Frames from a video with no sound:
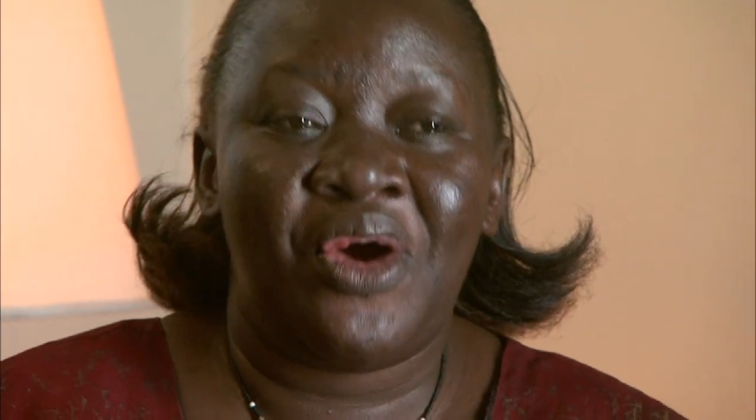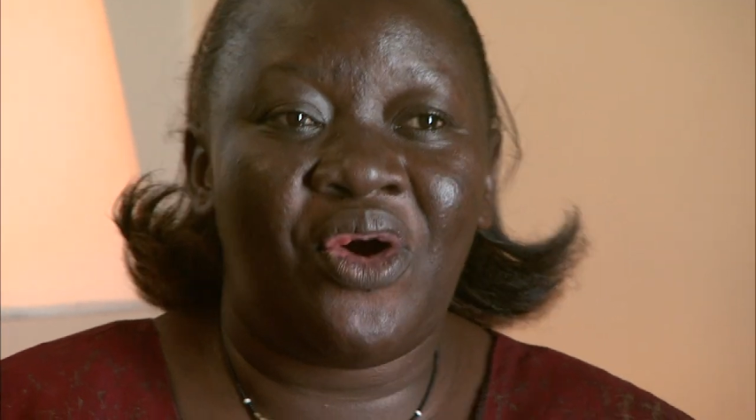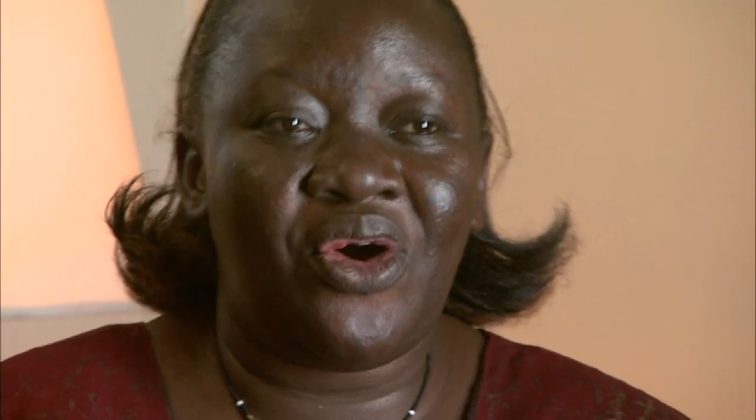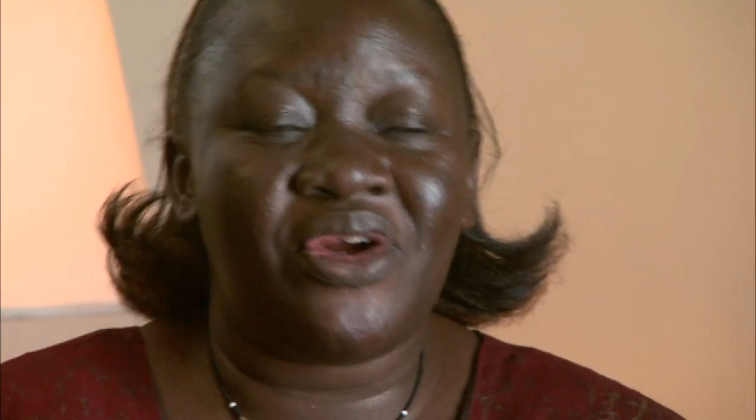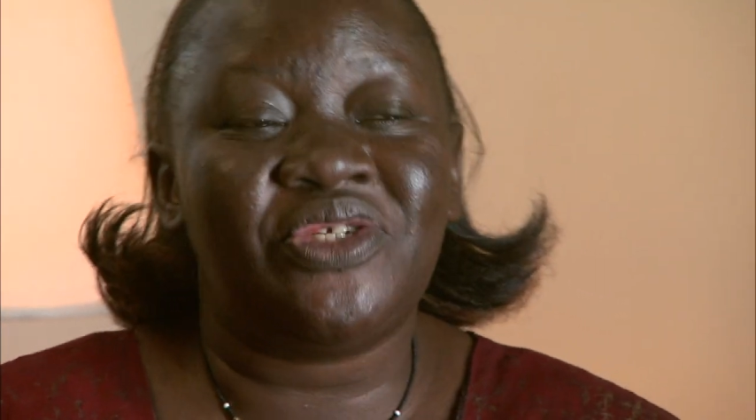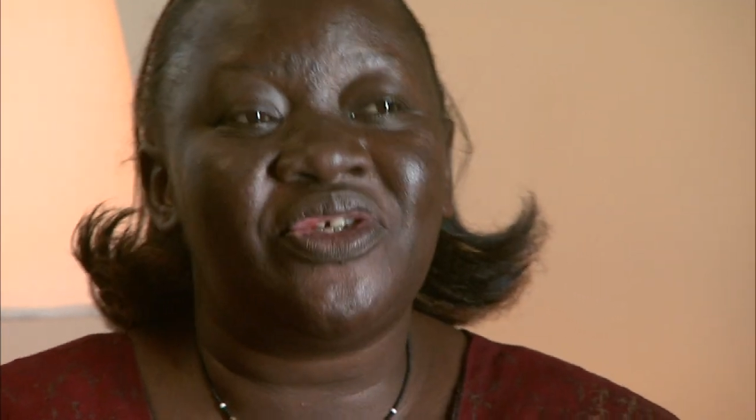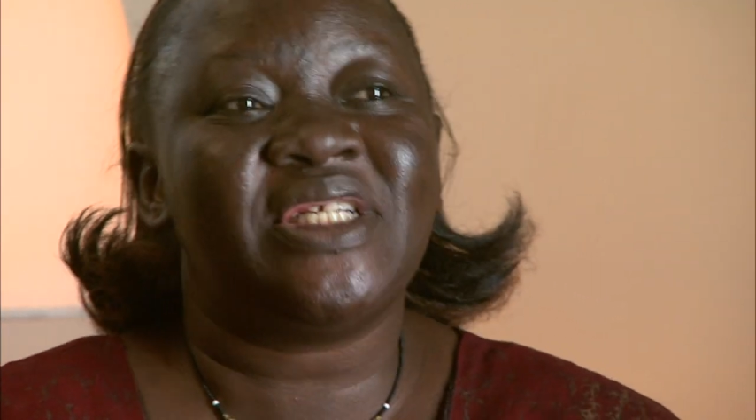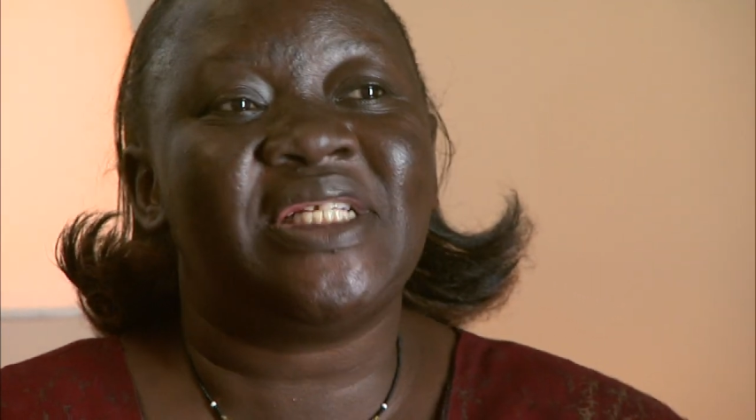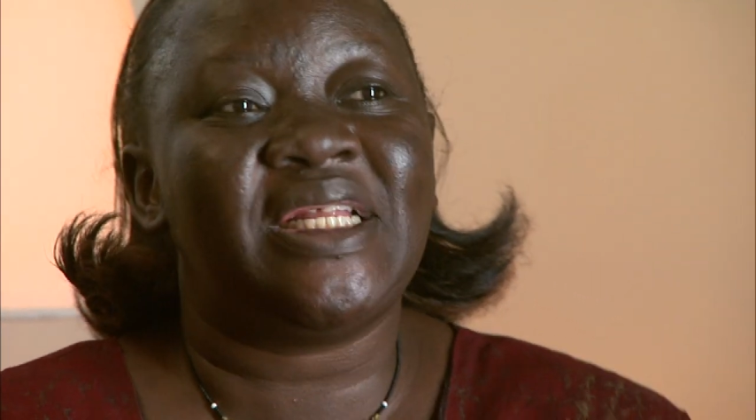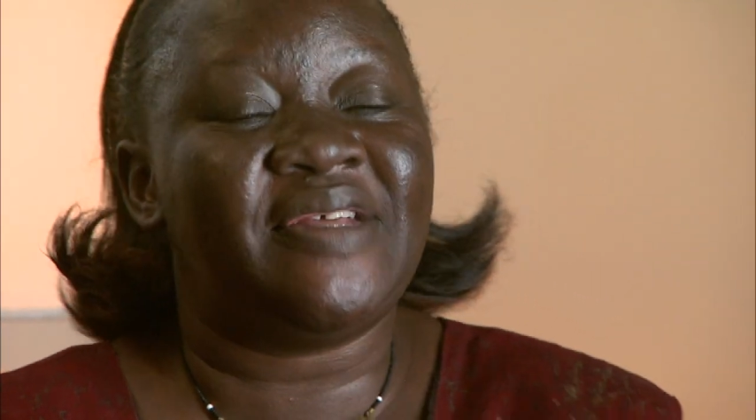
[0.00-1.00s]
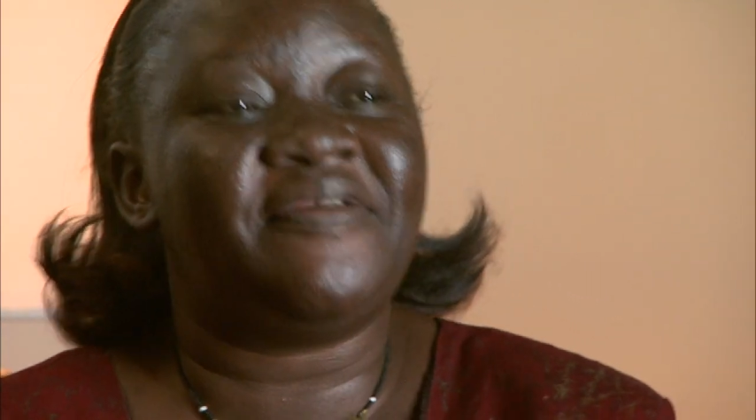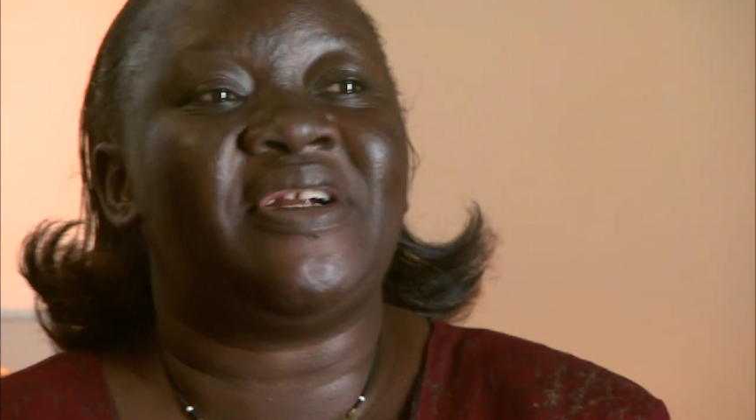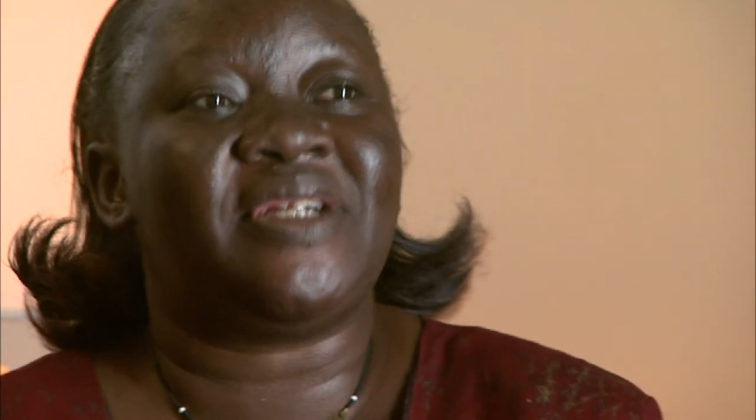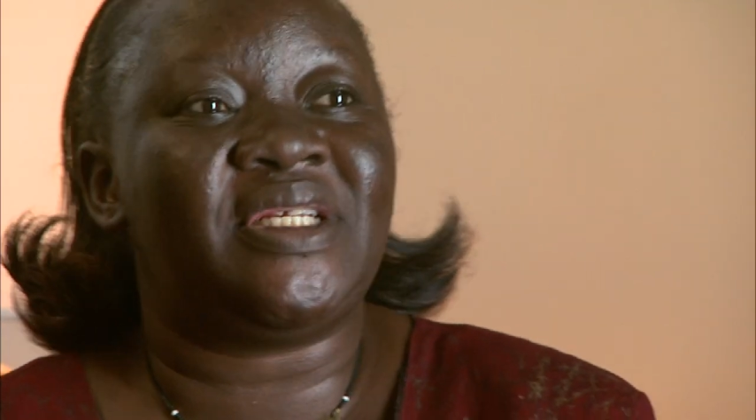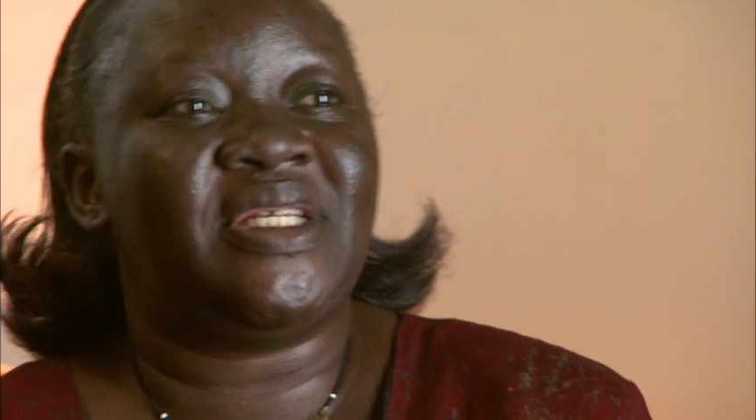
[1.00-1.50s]
Or during
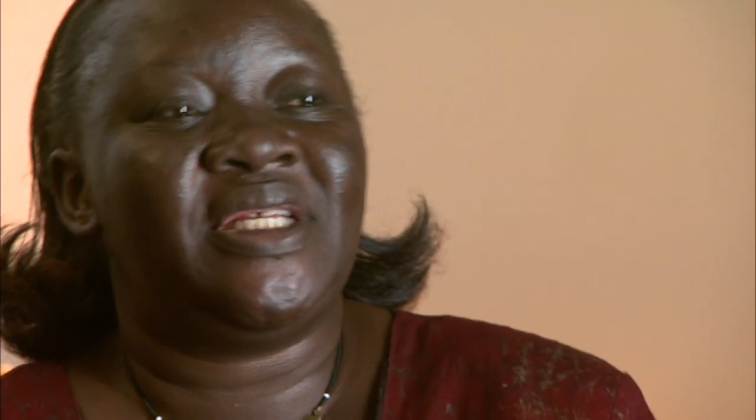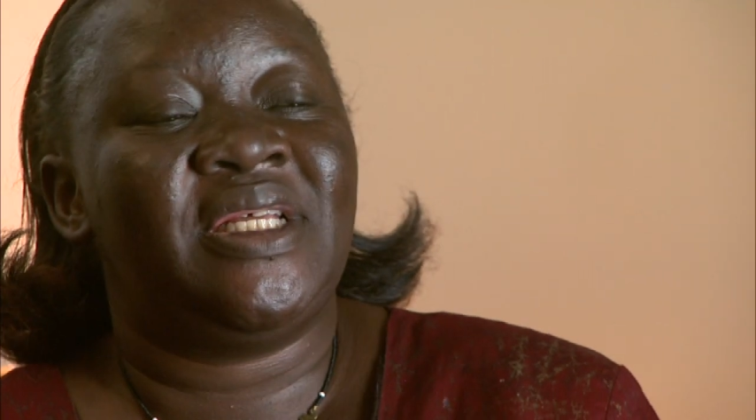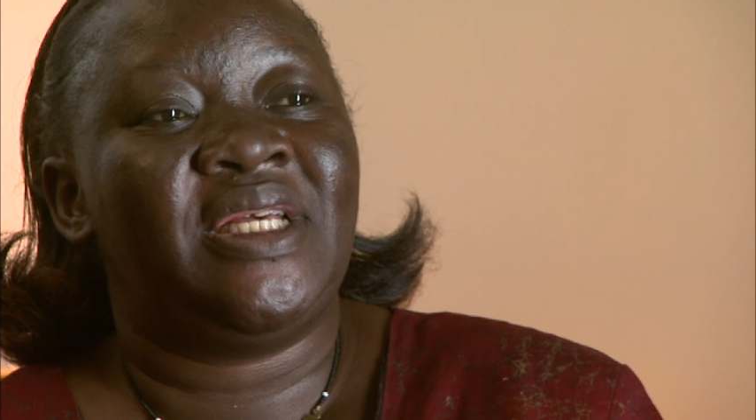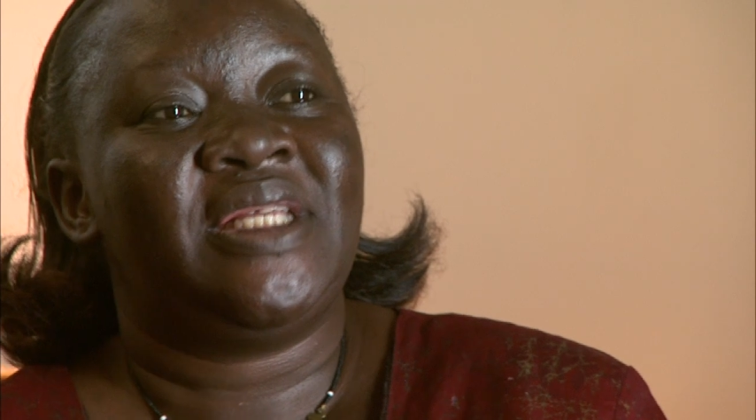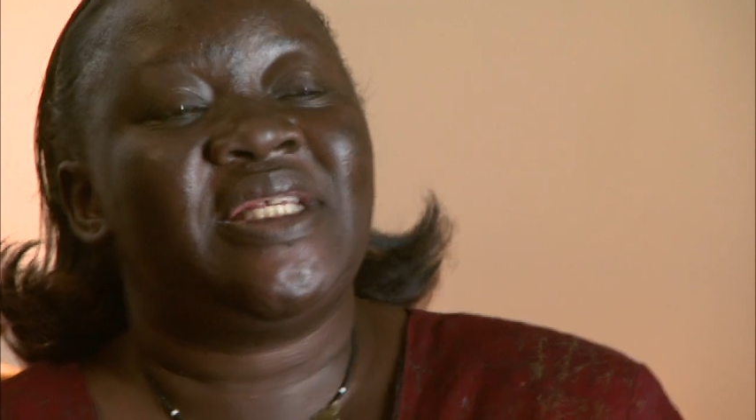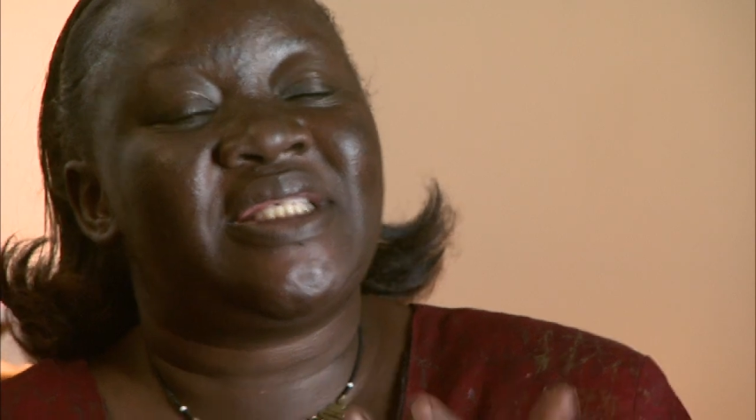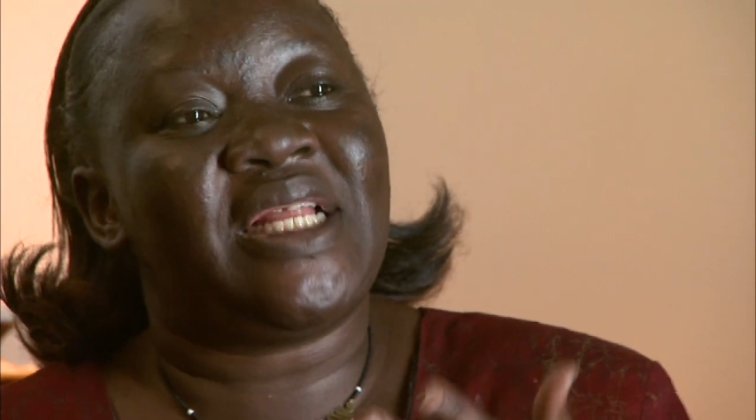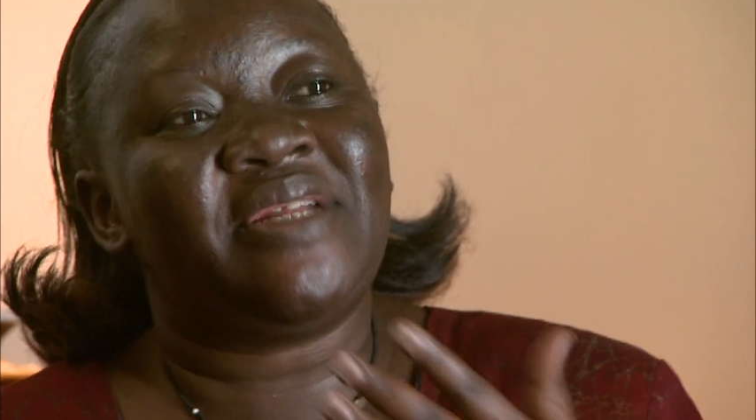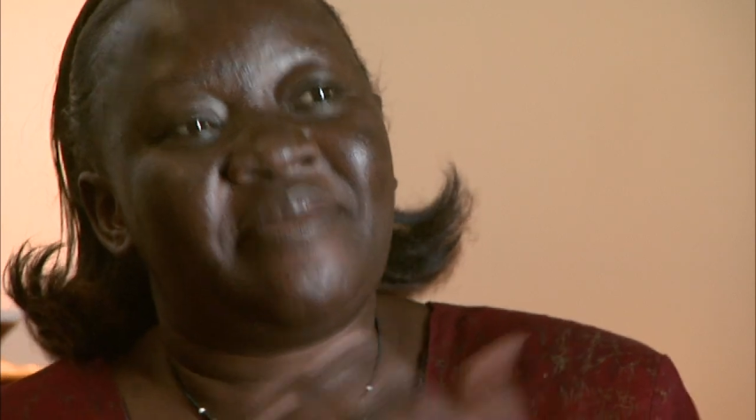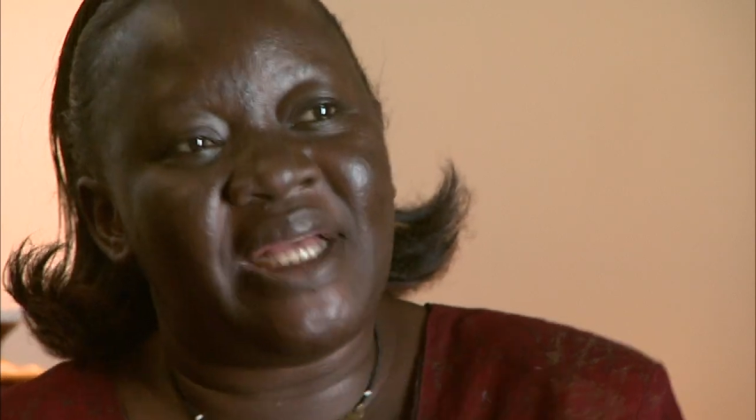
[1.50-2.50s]
delivery, the child